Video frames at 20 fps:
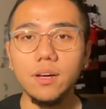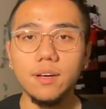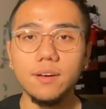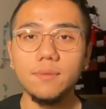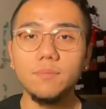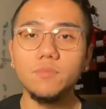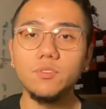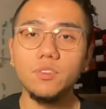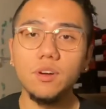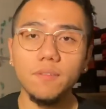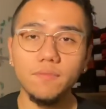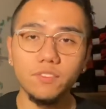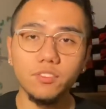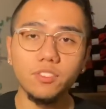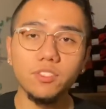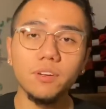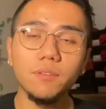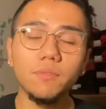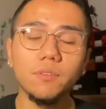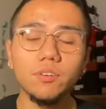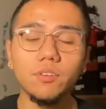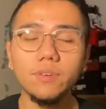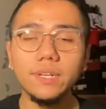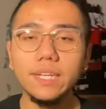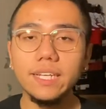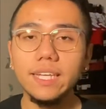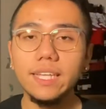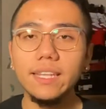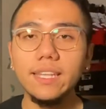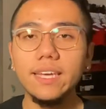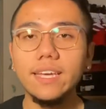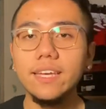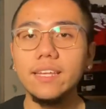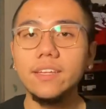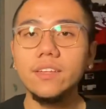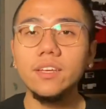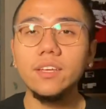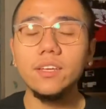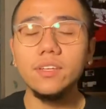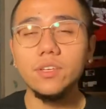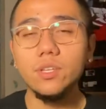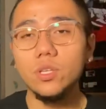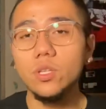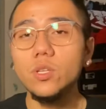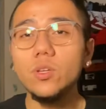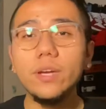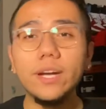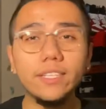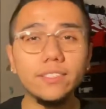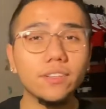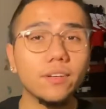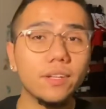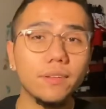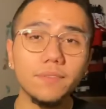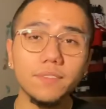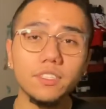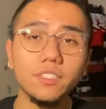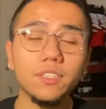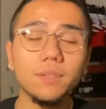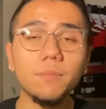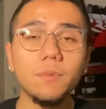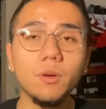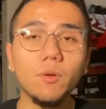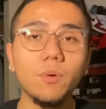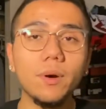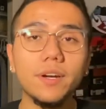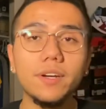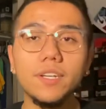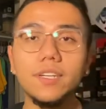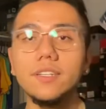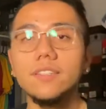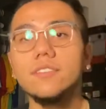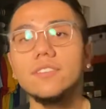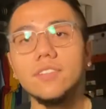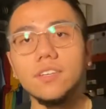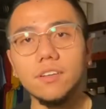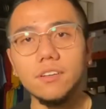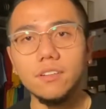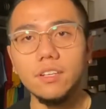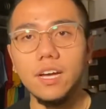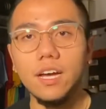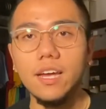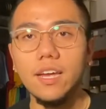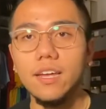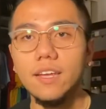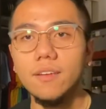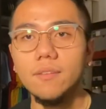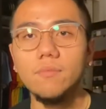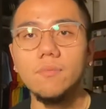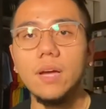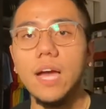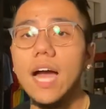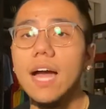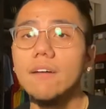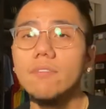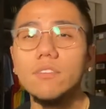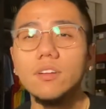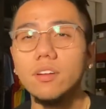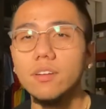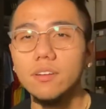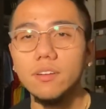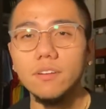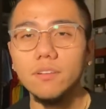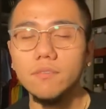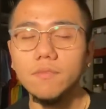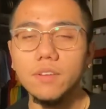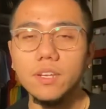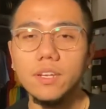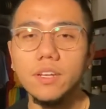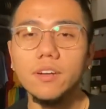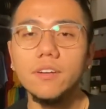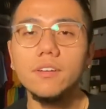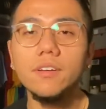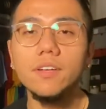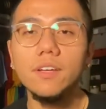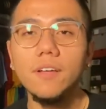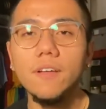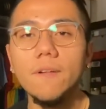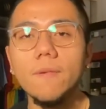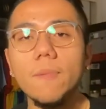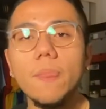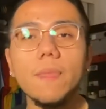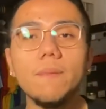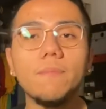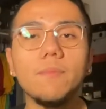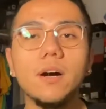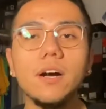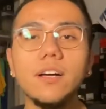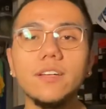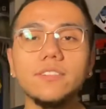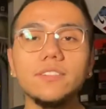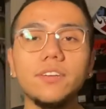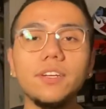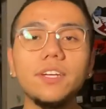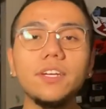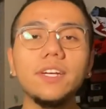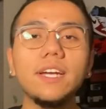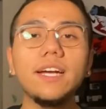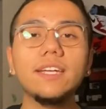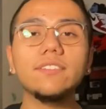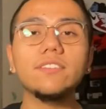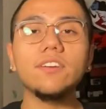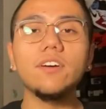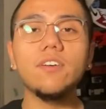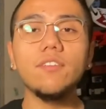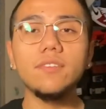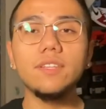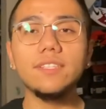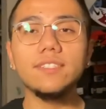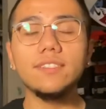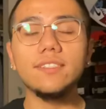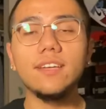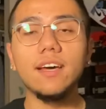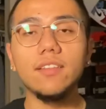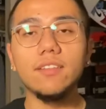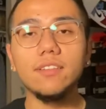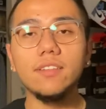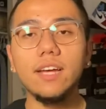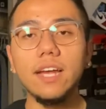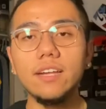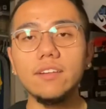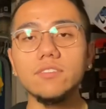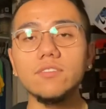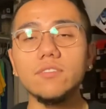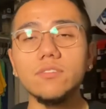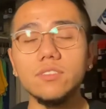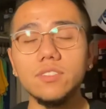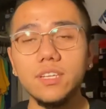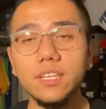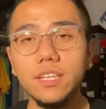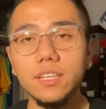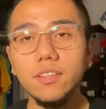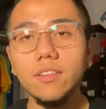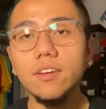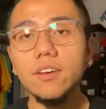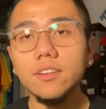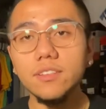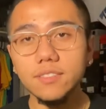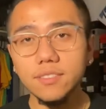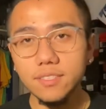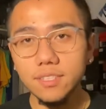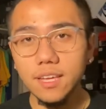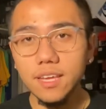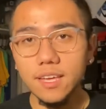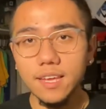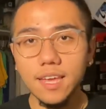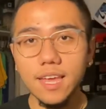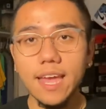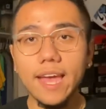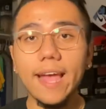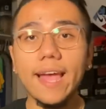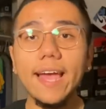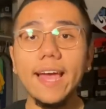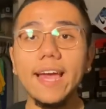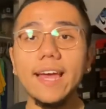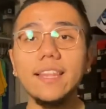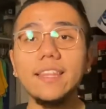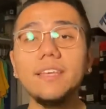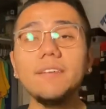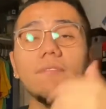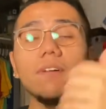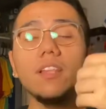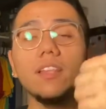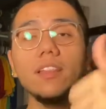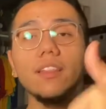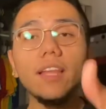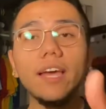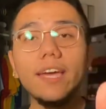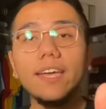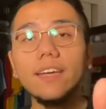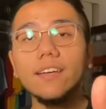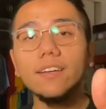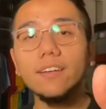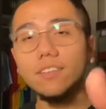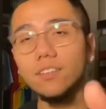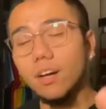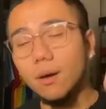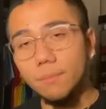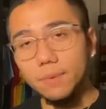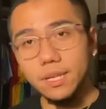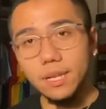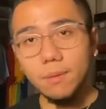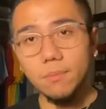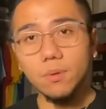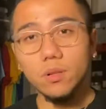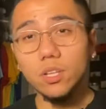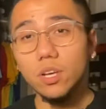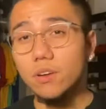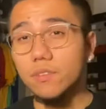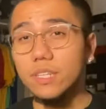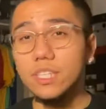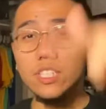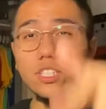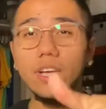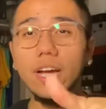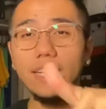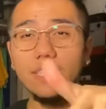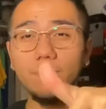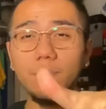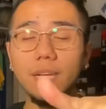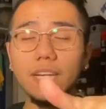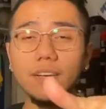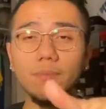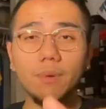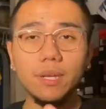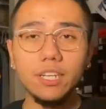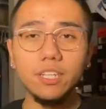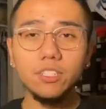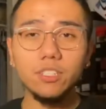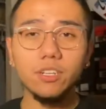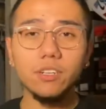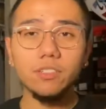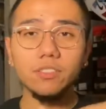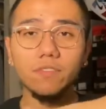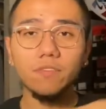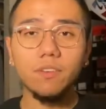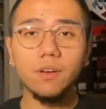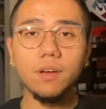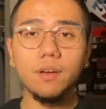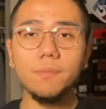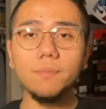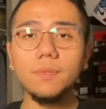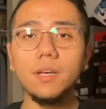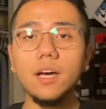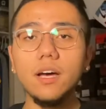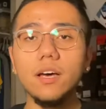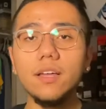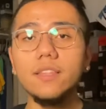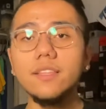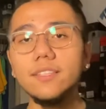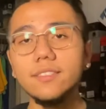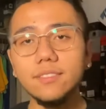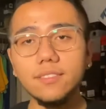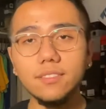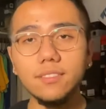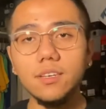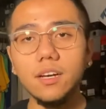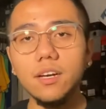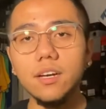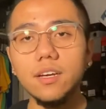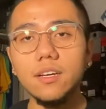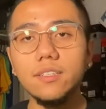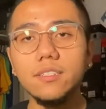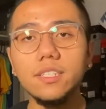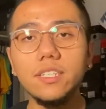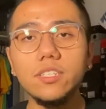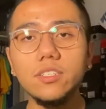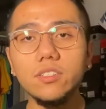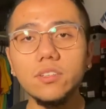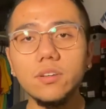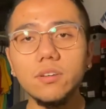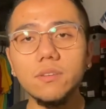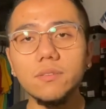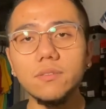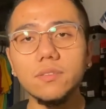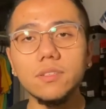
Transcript: show off the shirt real quick, and then you guys don't even see me wear it until I have it on in a video. But so here you guys go. This is how the dinosaur tee looks. And leave a like, comment down below. Did you guys pick up any shirts from this t-shirt